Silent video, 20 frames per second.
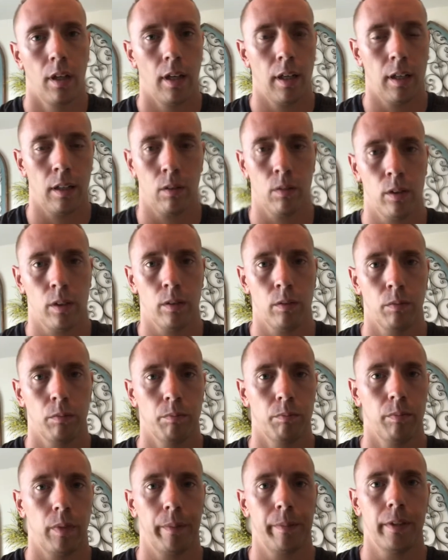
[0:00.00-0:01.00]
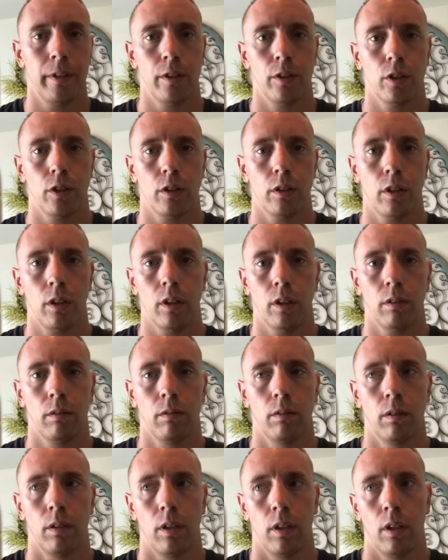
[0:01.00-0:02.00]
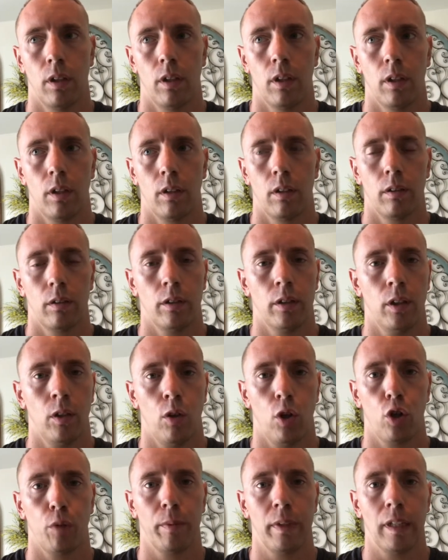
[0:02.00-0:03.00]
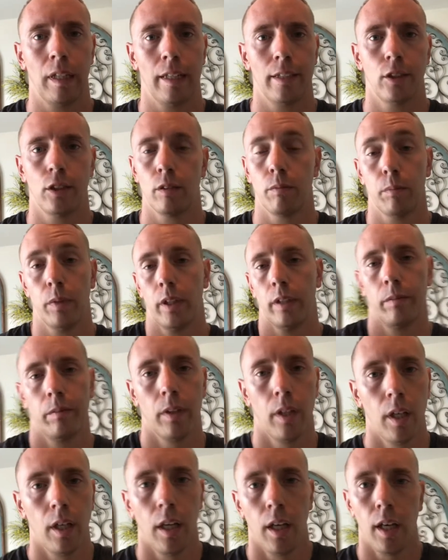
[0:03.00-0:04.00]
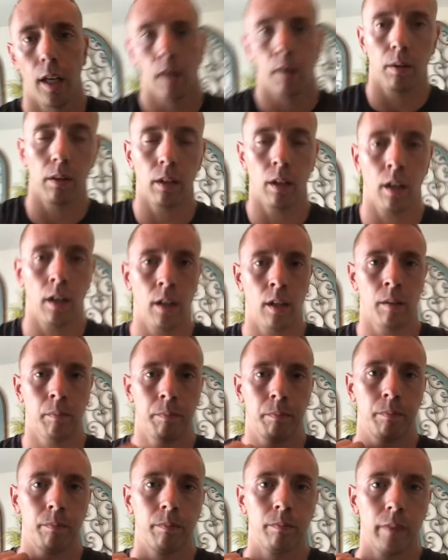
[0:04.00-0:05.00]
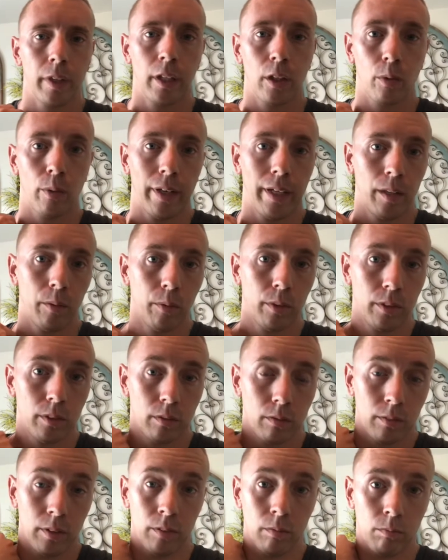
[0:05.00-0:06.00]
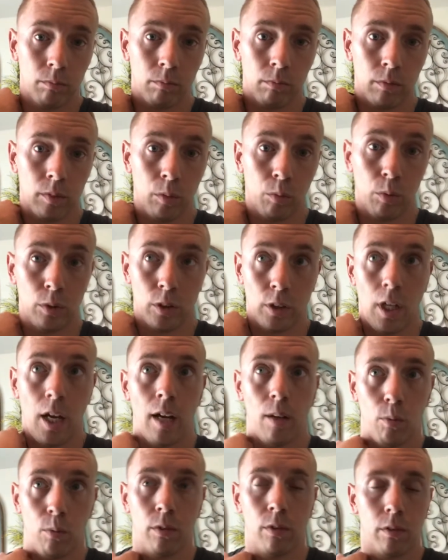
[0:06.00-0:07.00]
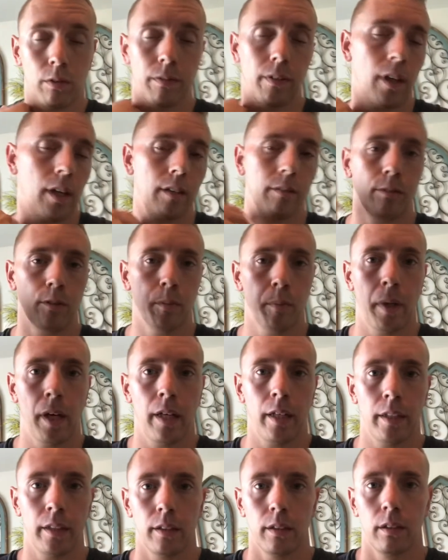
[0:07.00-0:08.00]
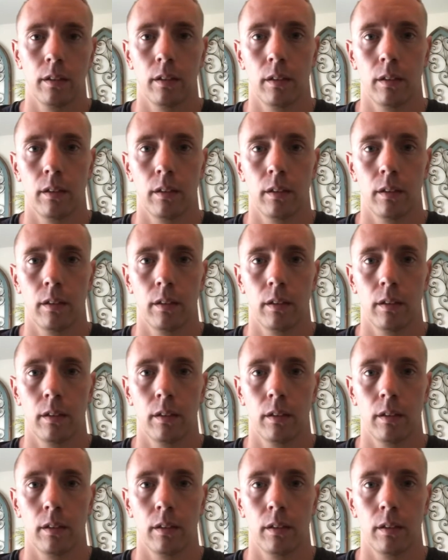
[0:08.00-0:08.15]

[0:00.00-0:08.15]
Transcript: I don't know. Maybe it's just a urban legend, but either way, it was not 1 or 5 for my